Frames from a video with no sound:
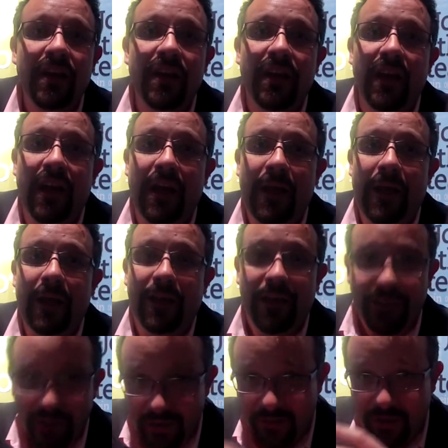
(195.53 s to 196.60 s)
uh, in,
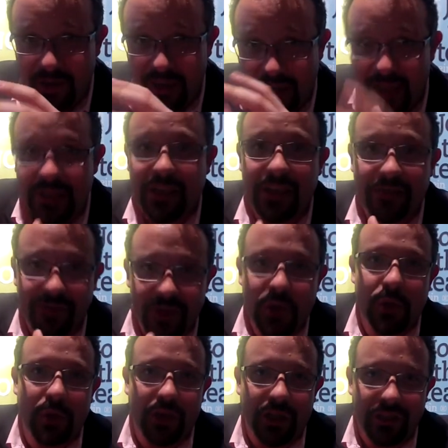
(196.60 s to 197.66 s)
a, in, a, very easy,
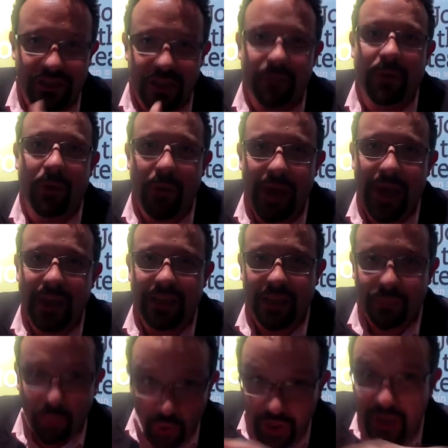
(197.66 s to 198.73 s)
visual, simple way, and then
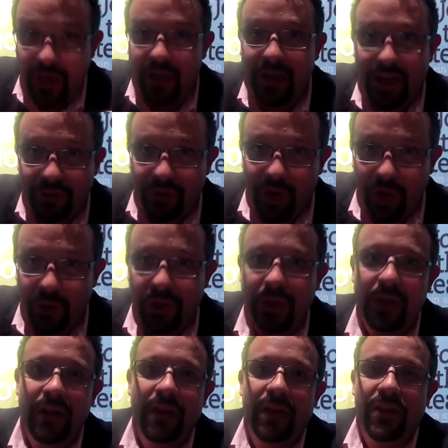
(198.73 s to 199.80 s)
put it in Evernote.
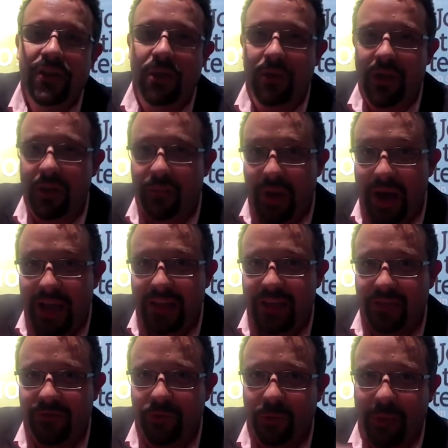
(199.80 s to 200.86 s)
So it combines
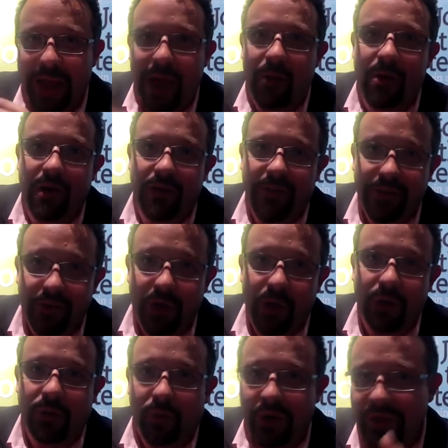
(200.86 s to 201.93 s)
the full power of
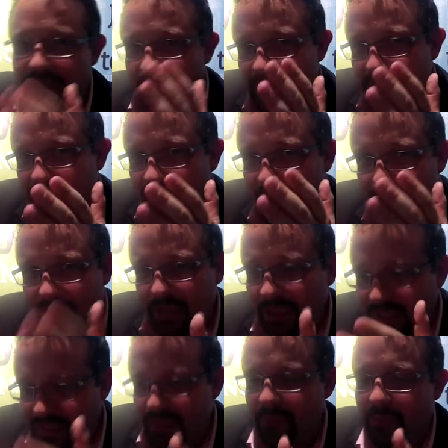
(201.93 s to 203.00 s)
Evernote with this uh, really
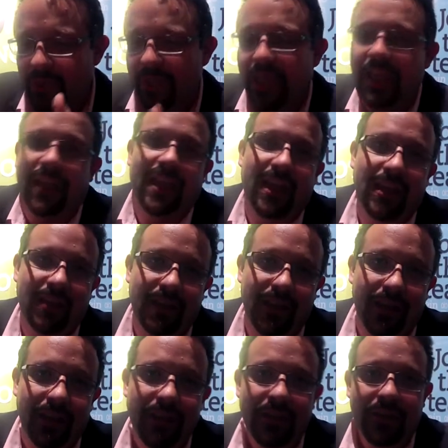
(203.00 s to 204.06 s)
simple, elegant
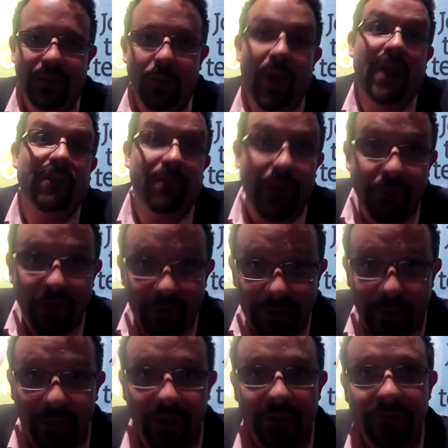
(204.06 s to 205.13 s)
uh, way of remembering people.